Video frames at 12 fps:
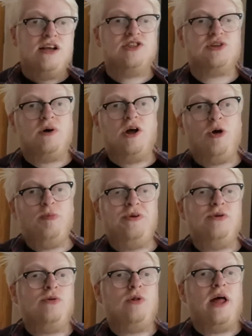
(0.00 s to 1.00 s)
So I hope
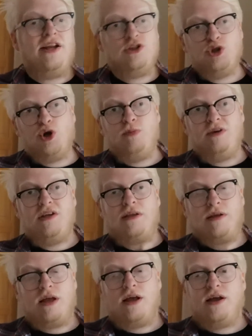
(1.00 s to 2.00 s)
you'll enjoy me.
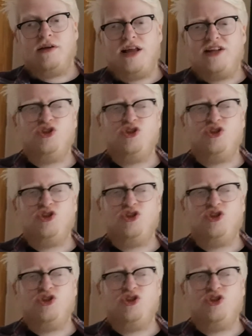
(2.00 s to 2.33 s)
Oi